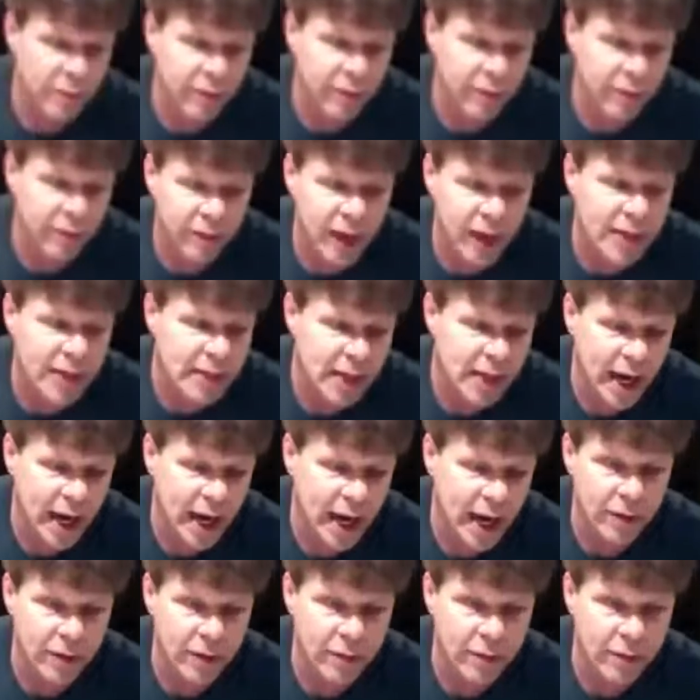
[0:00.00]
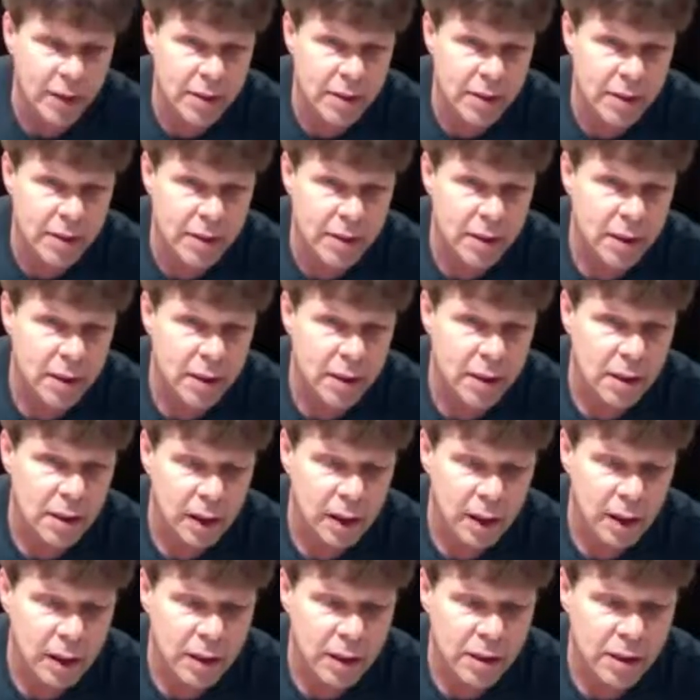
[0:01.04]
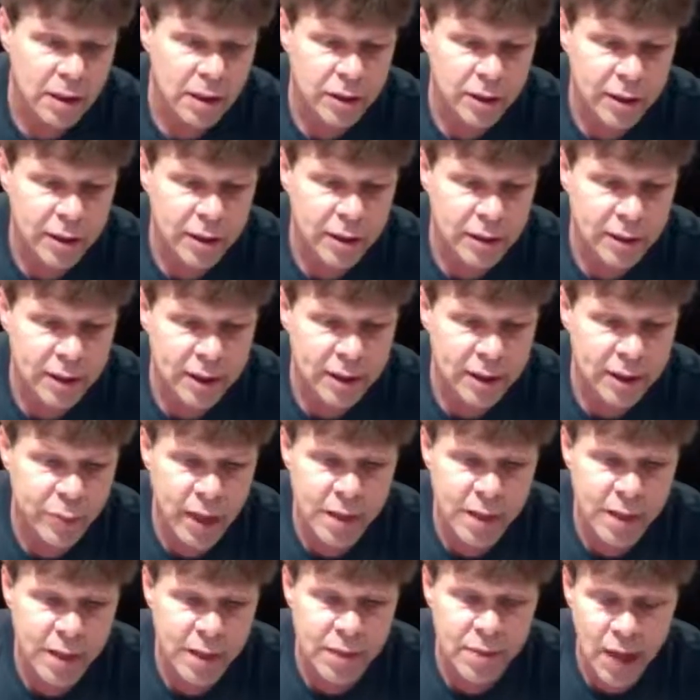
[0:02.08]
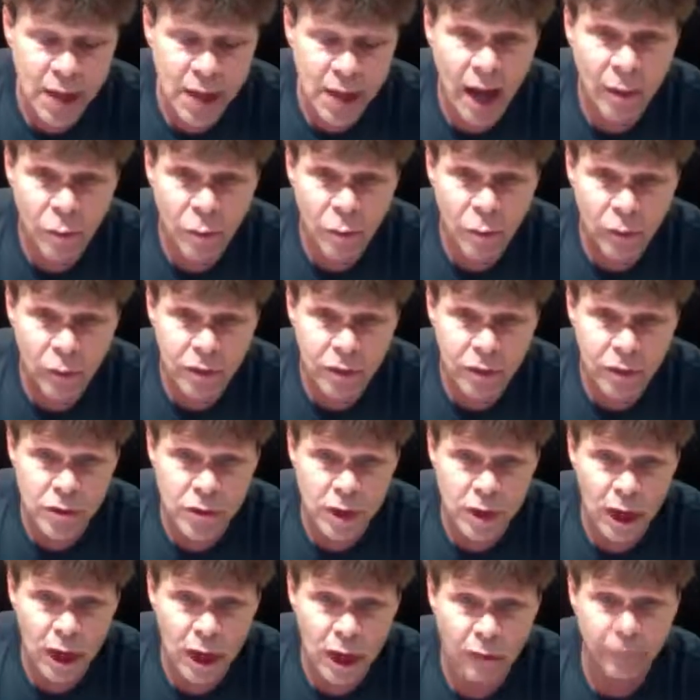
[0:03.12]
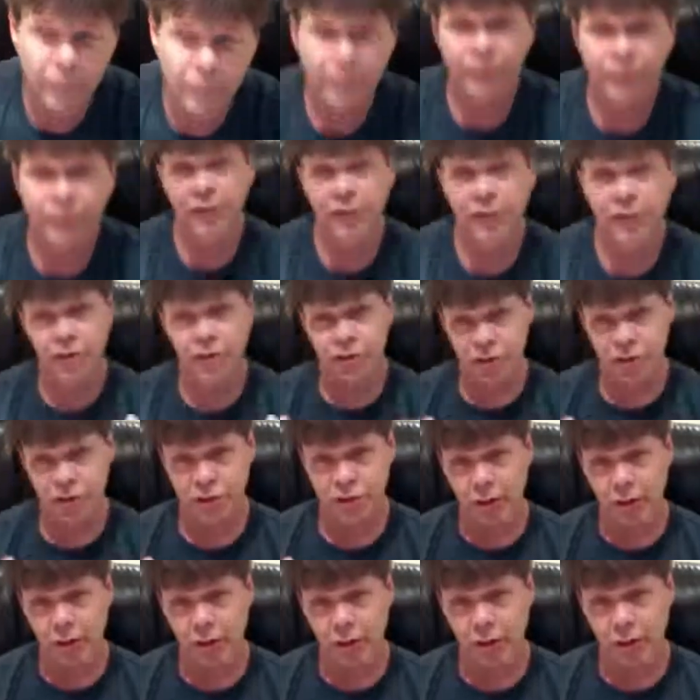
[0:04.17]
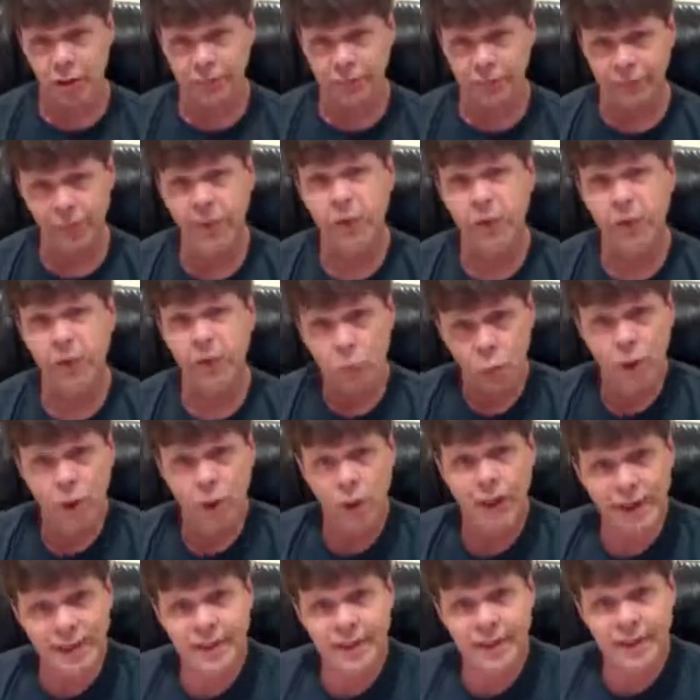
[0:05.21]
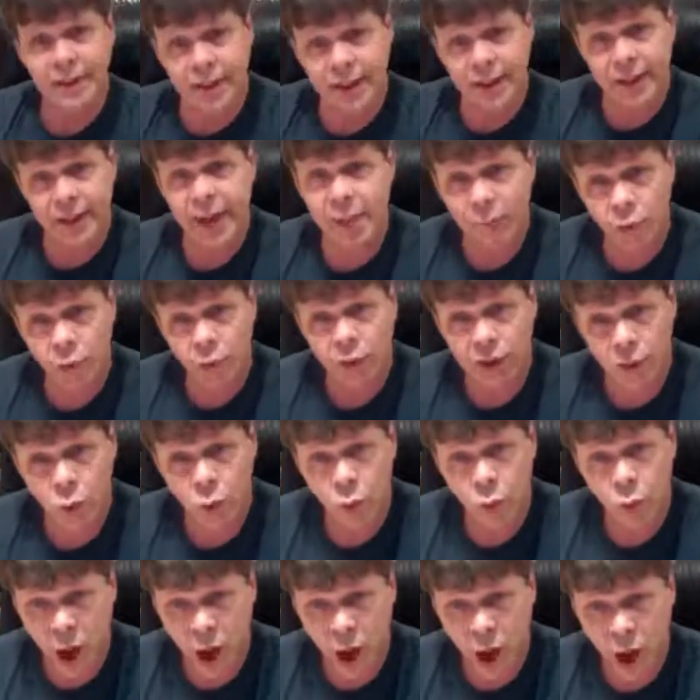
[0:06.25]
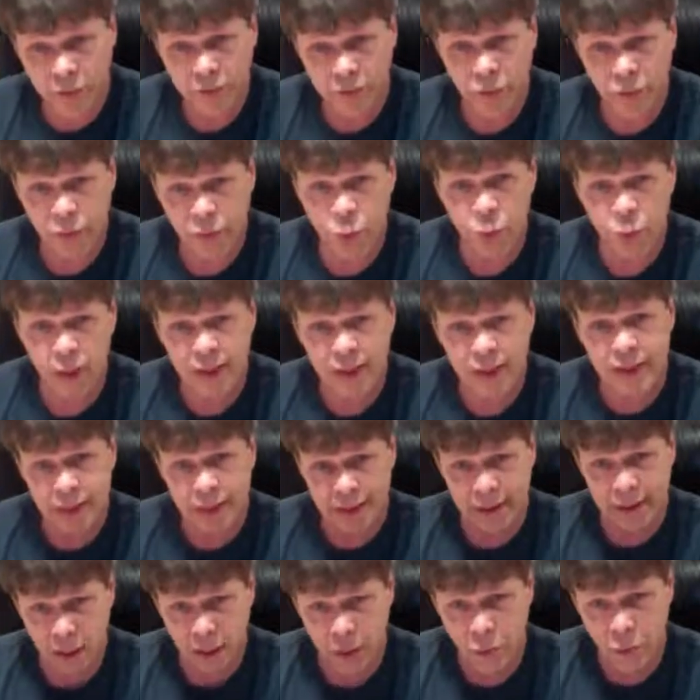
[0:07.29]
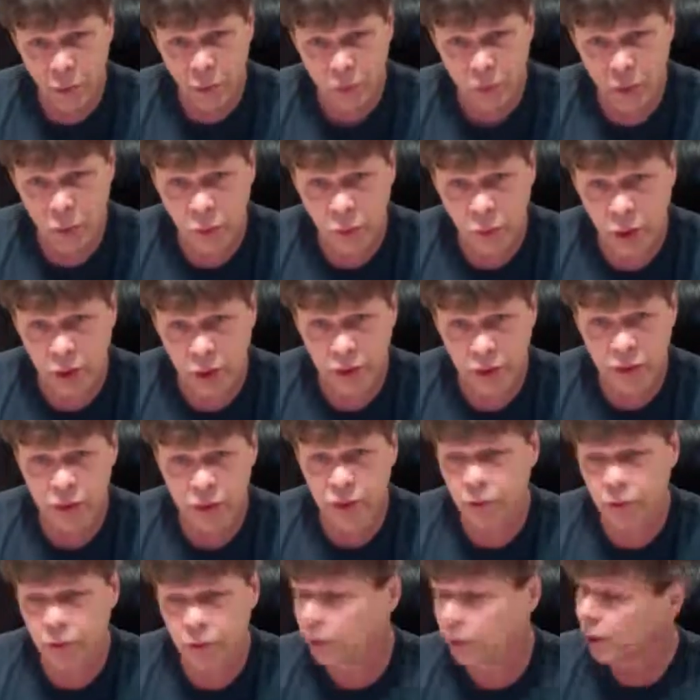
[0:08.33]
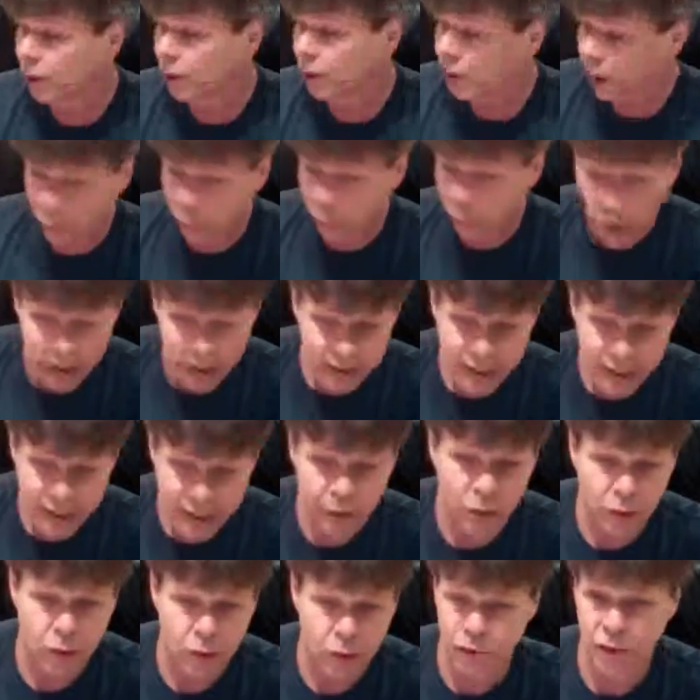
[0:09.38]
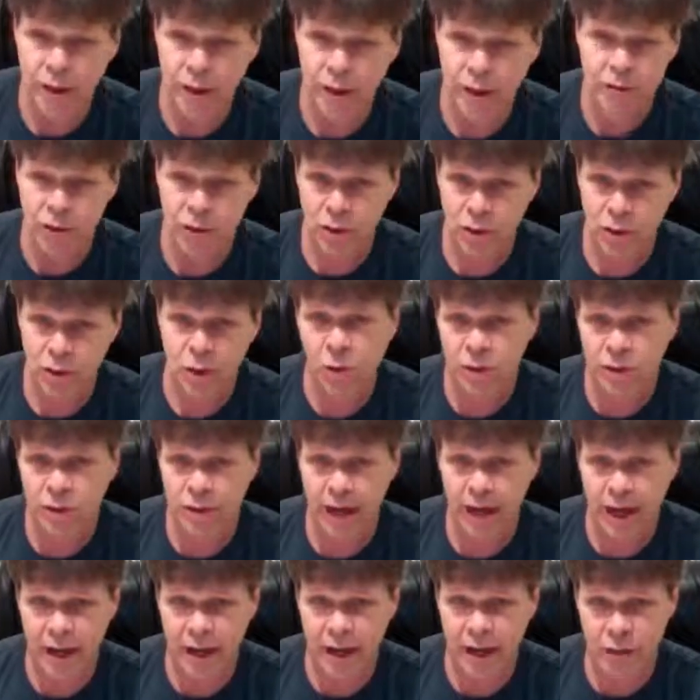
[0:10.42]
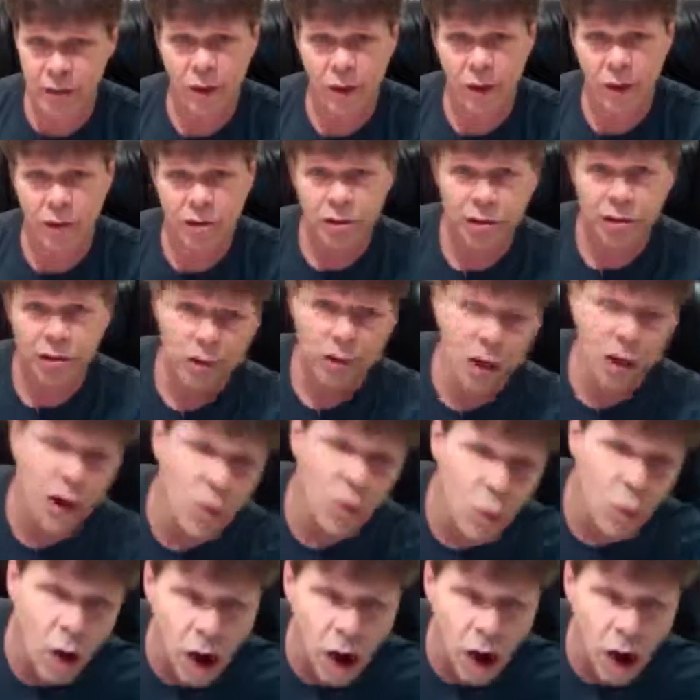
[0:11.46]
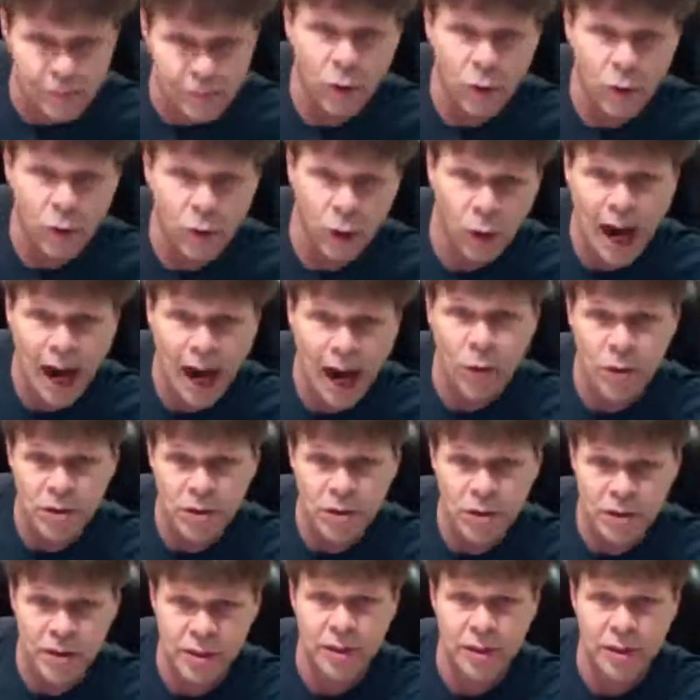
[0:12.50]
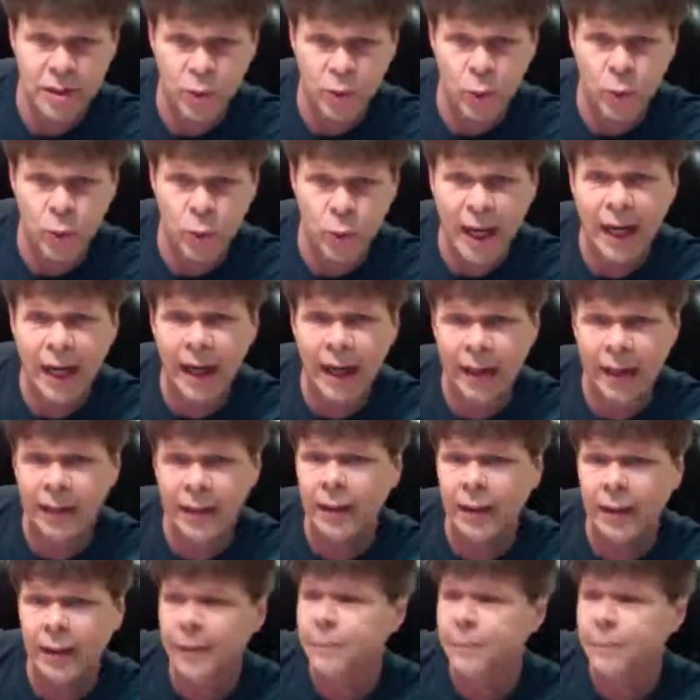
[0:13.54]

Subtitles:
of advice I have is spend some time with yourself. What is it that I really want? What is it that I really want to do? and write down those dreams and goals and aspirations. Go walk 4 hours in the rain